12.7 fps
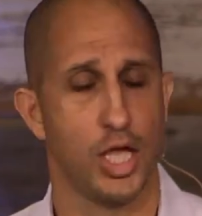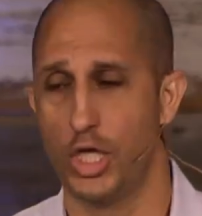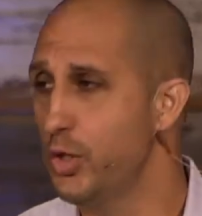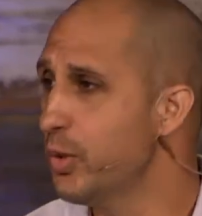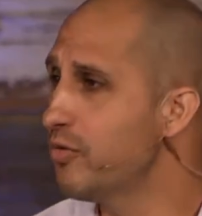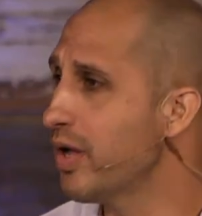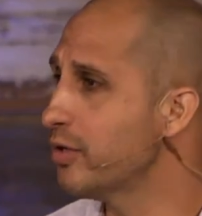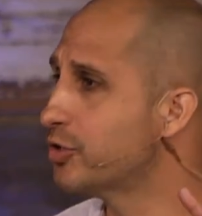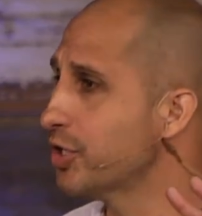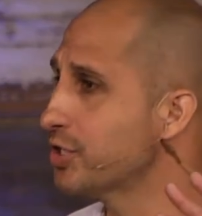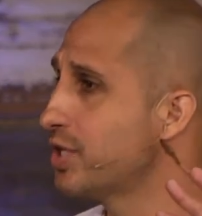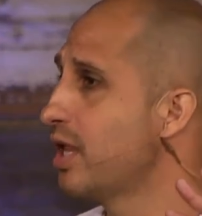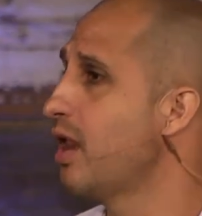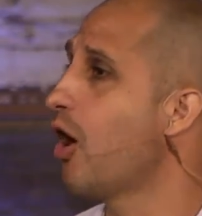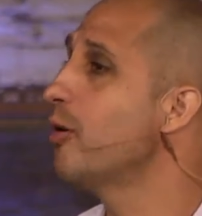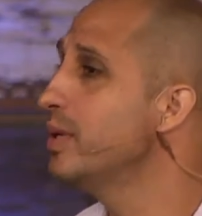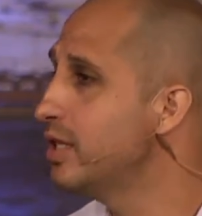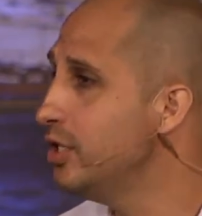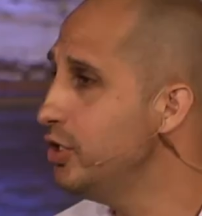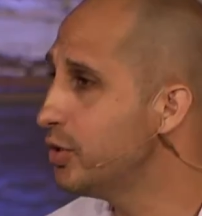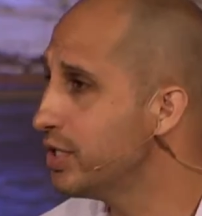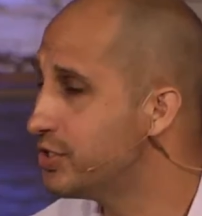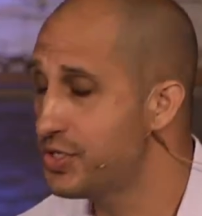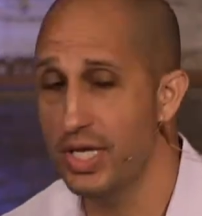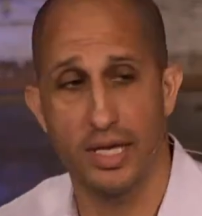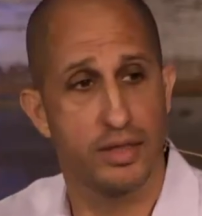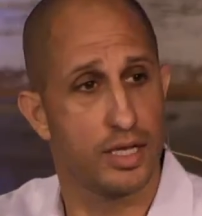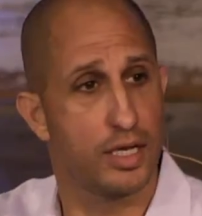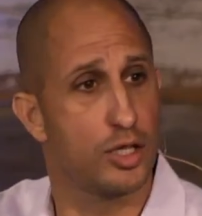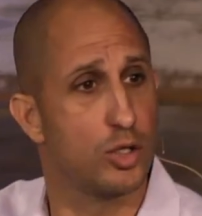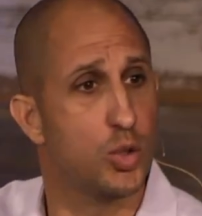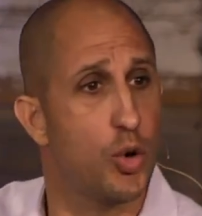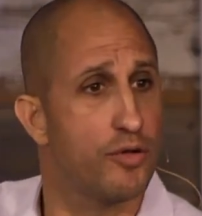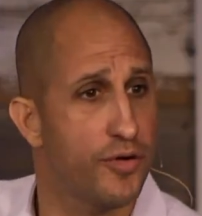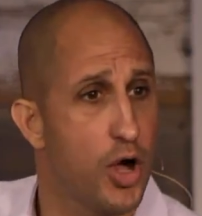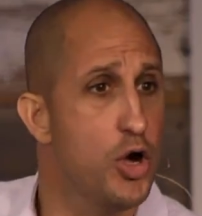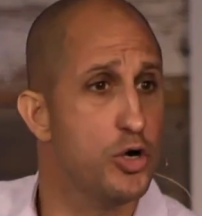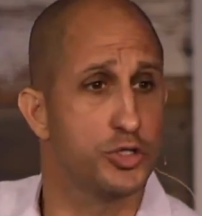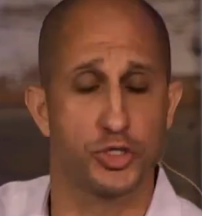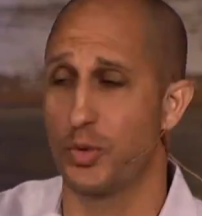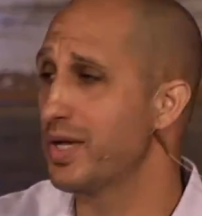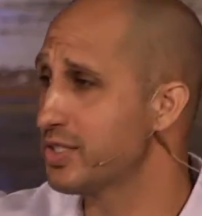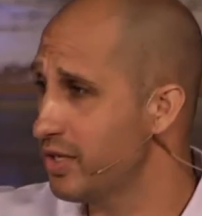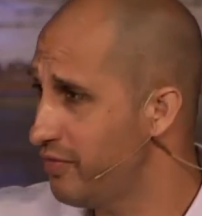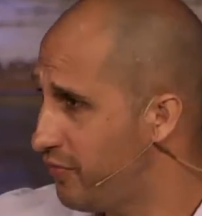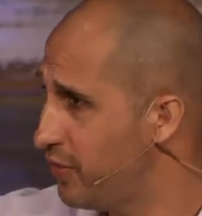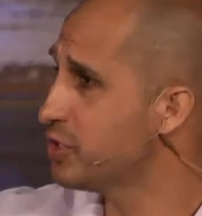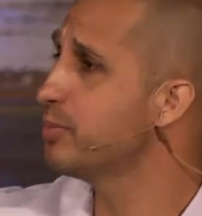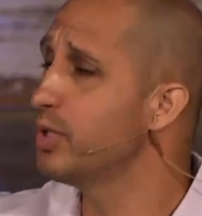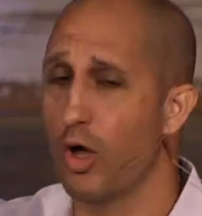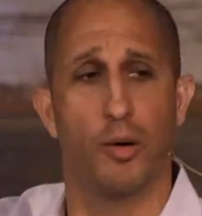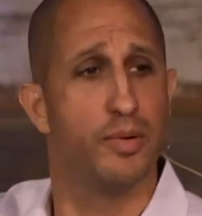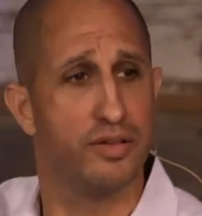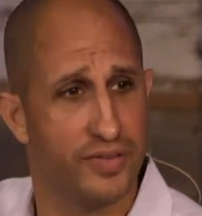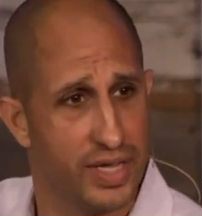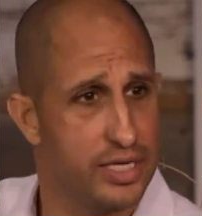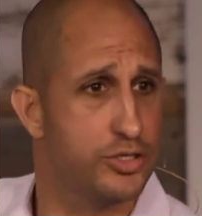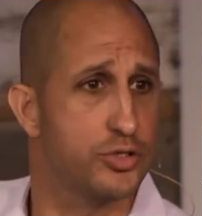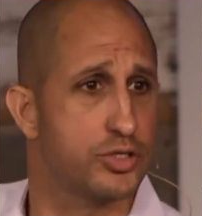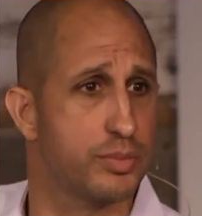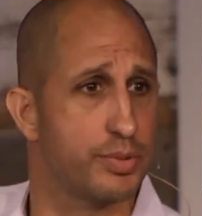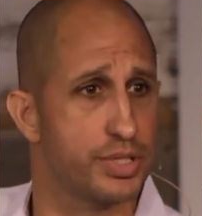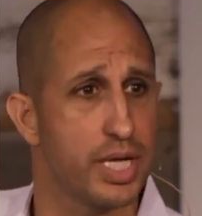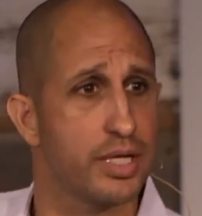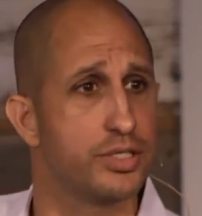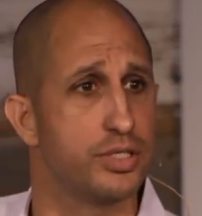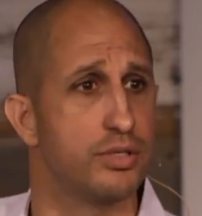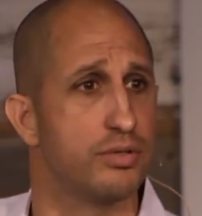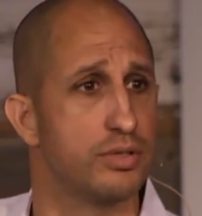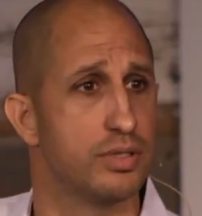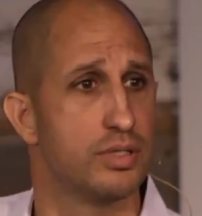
You would rather trust in an army that you can see than in the Lord of hosts, who has an invisible army of angels to protect you.